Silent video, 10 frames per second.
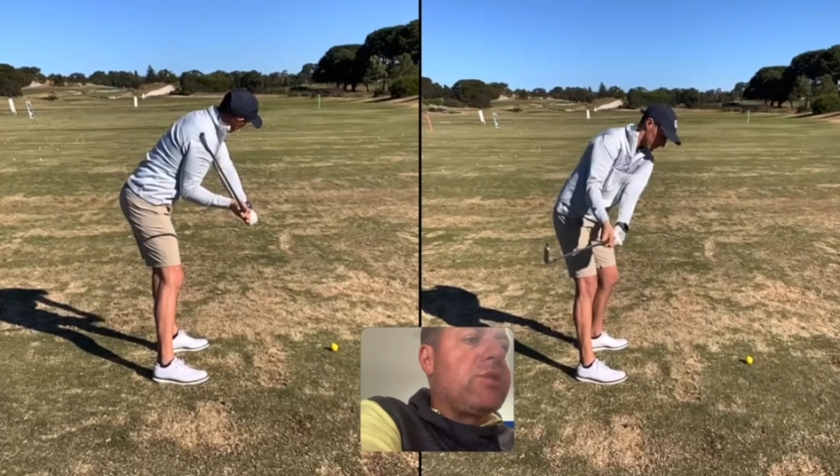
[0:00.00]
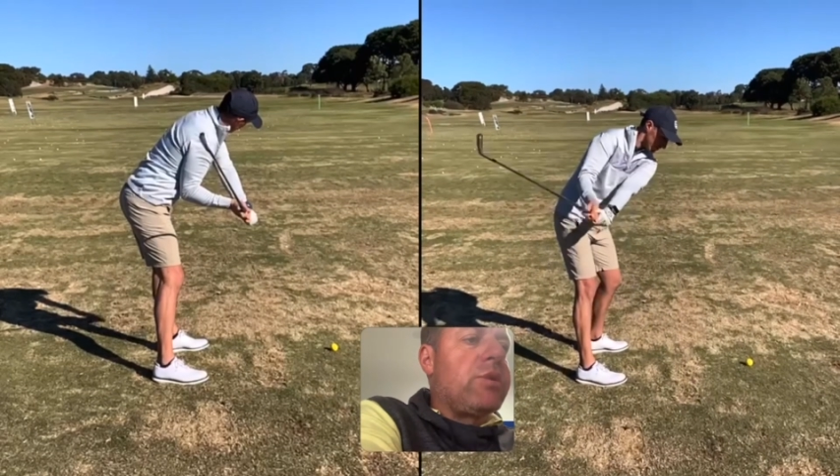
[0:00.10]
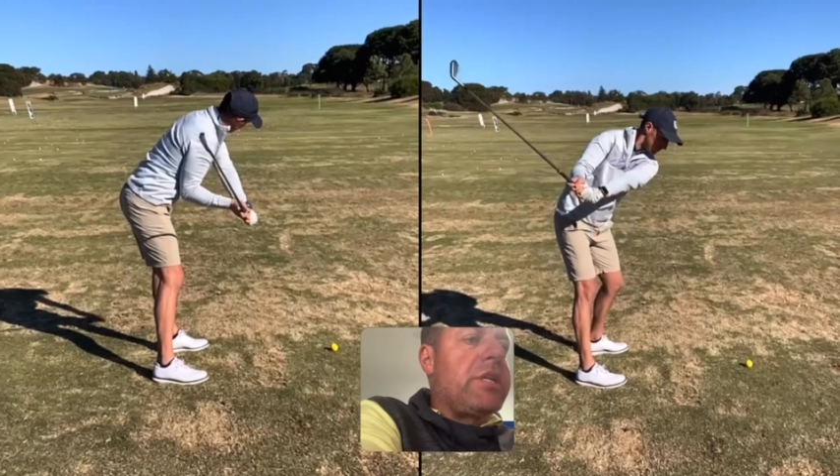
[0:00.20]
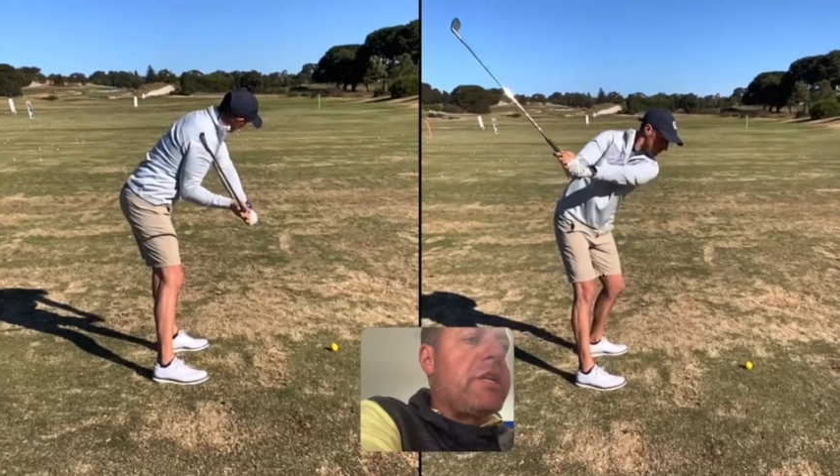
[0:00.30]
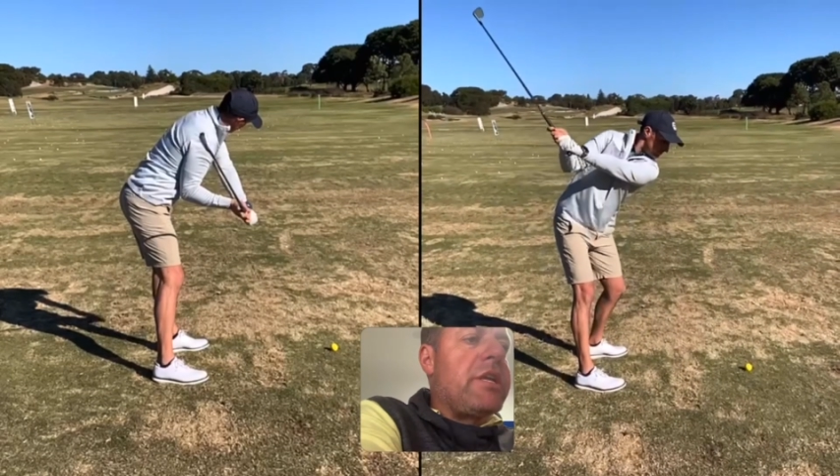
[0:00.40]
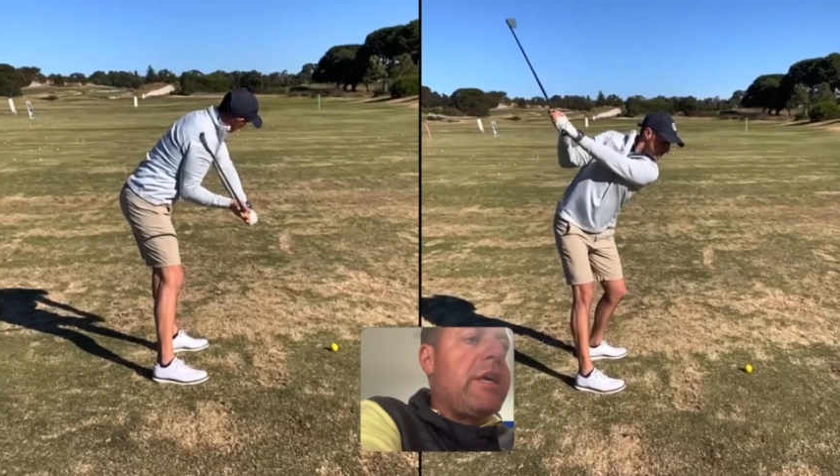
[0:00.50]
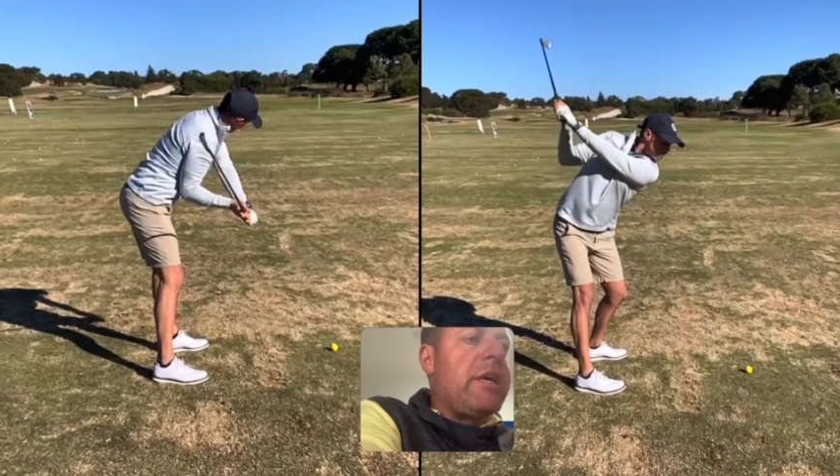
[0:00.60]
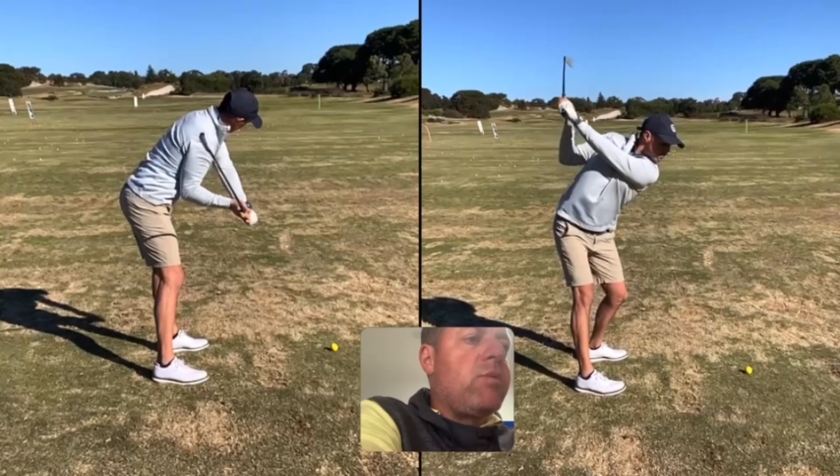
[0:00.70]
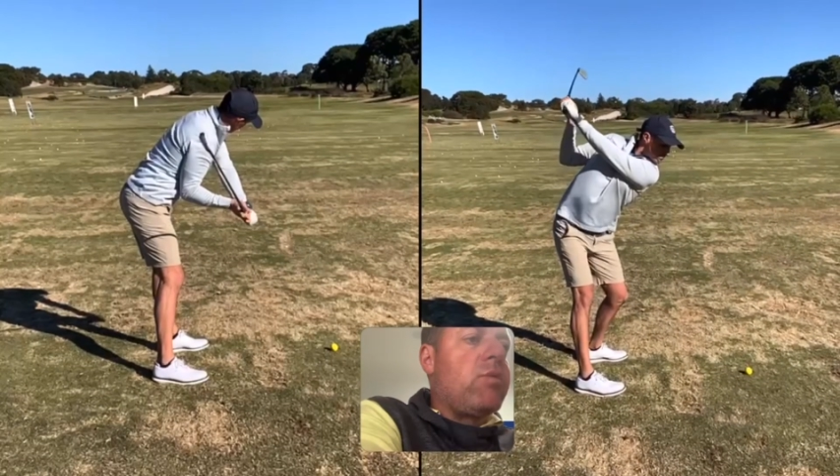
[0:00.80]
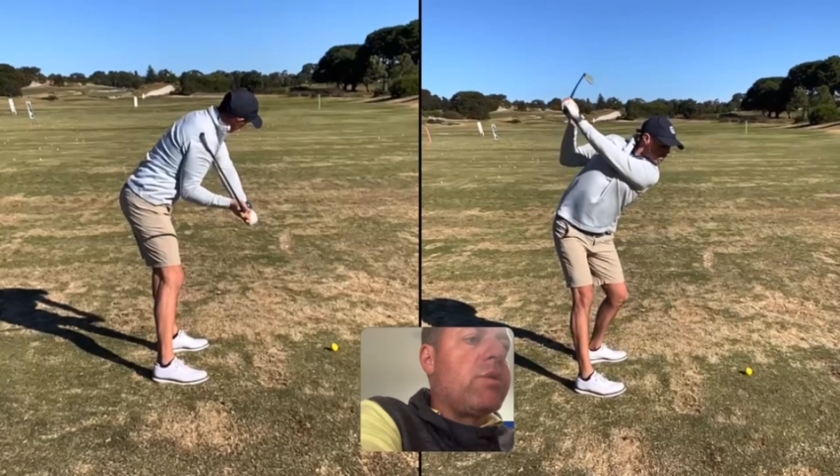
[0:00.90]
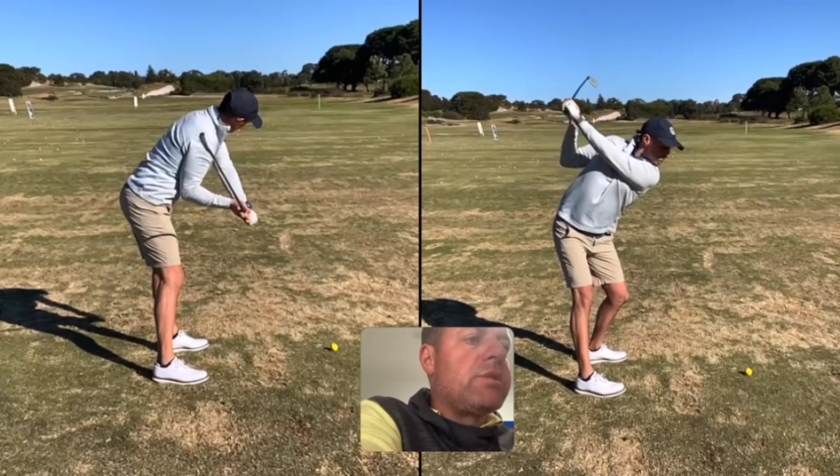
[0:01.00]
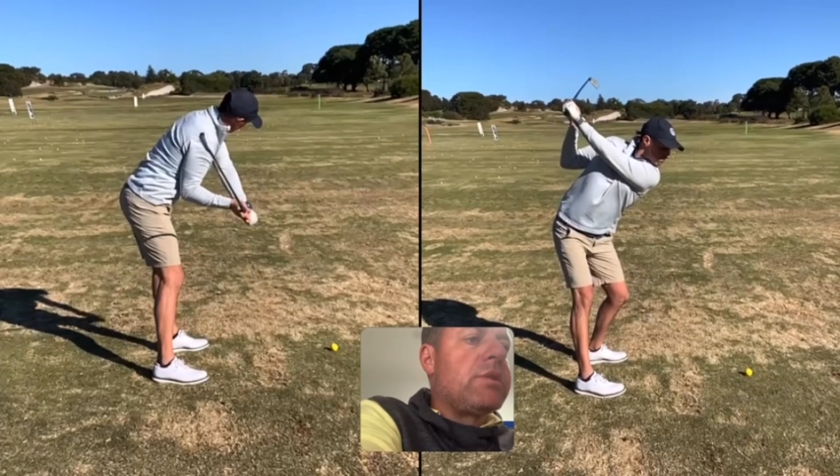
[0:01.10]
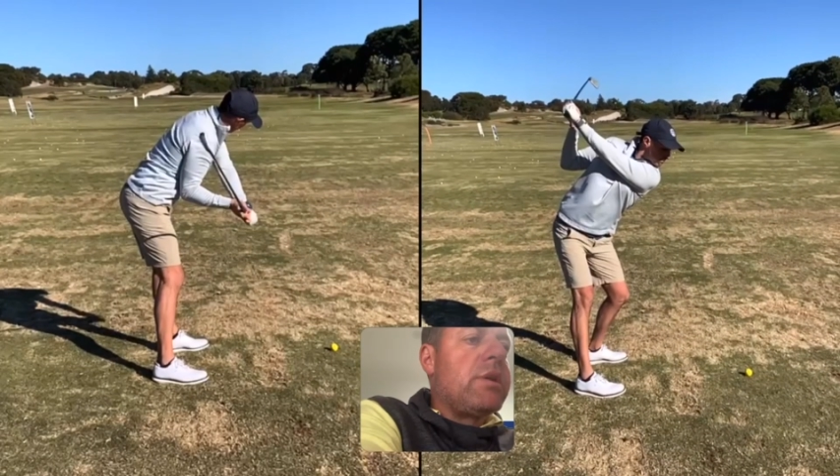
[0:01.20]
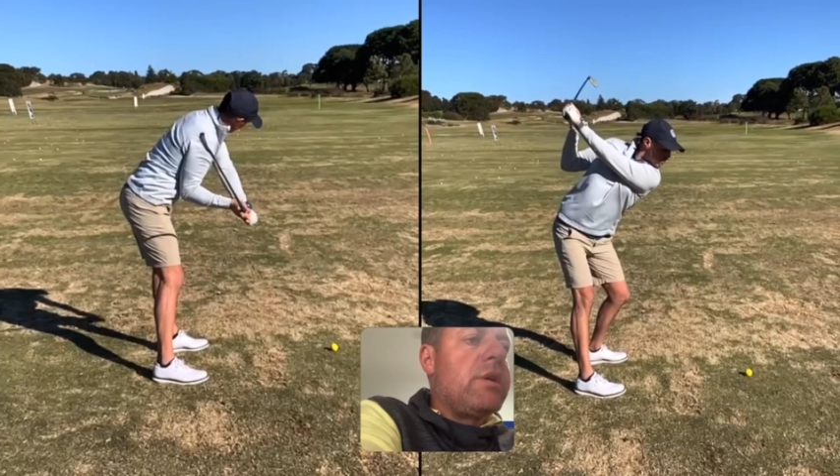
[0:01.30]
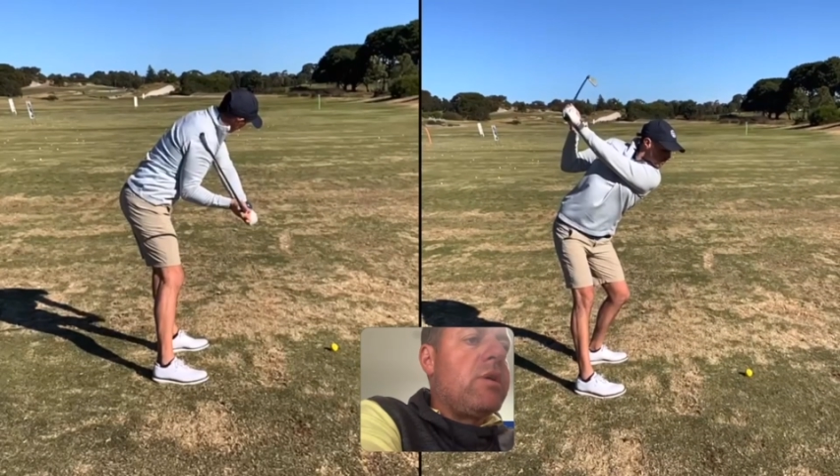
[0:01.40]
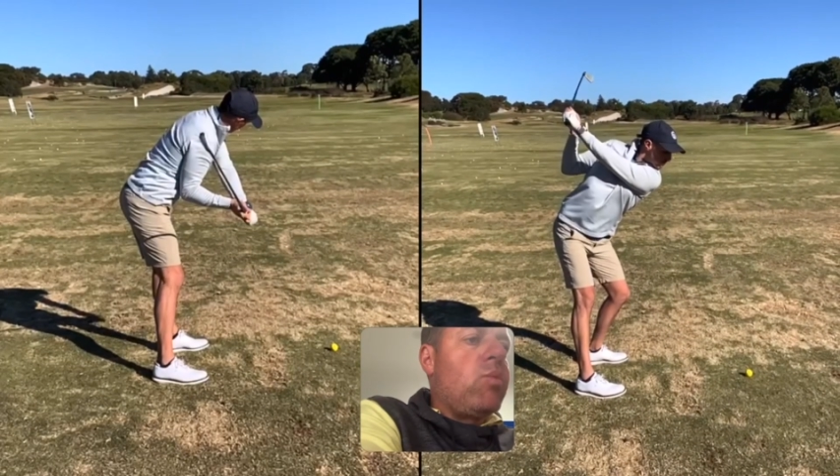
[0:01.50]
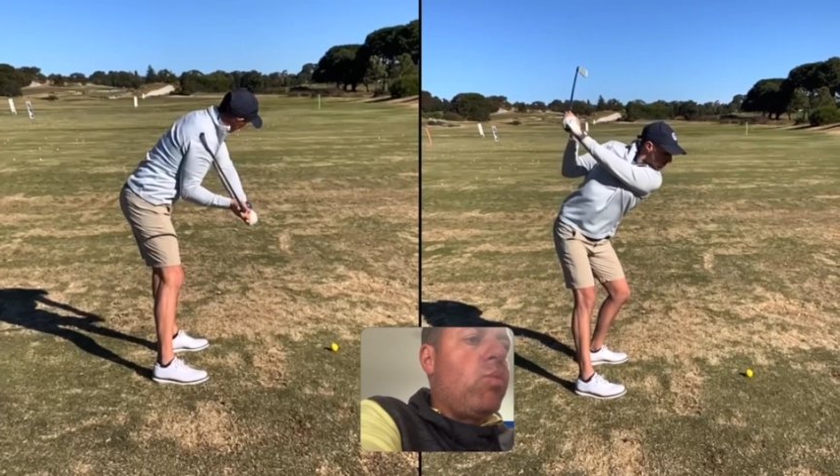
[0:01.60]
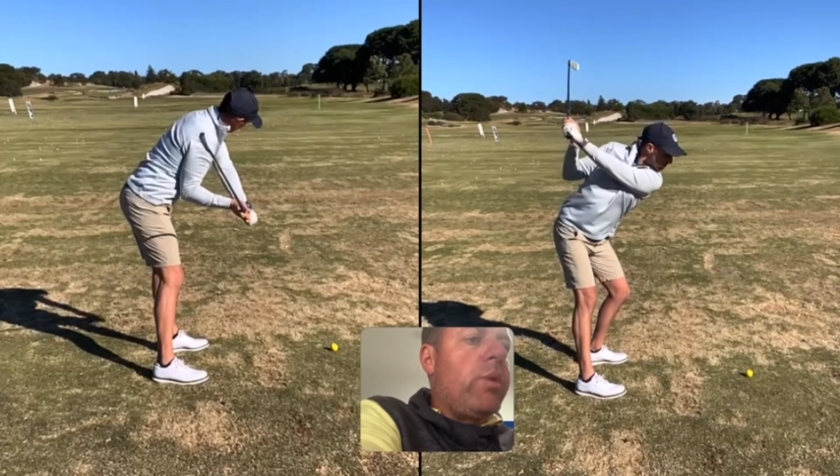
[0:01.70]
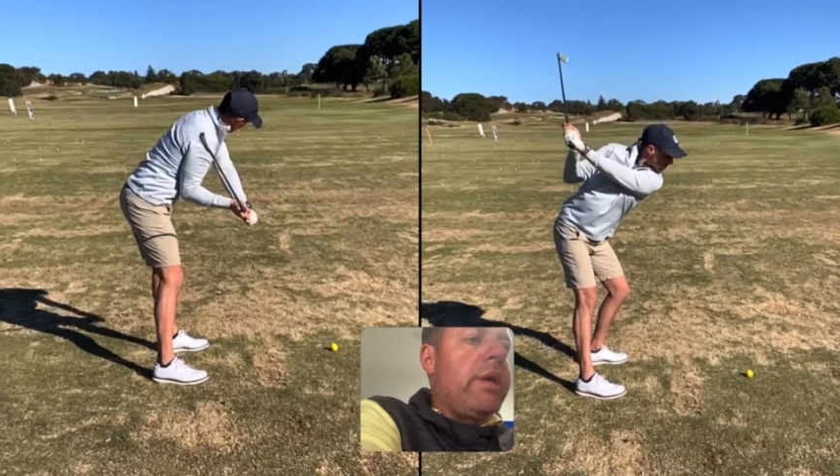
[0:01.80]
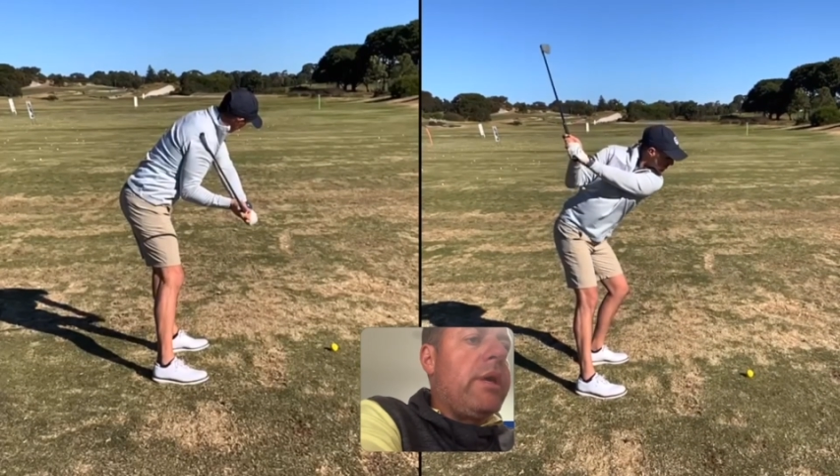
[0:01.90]
what he did here was
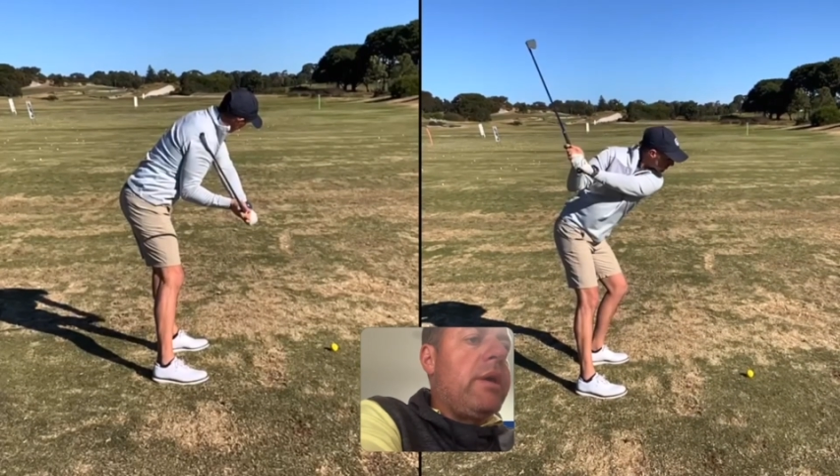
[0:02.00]
we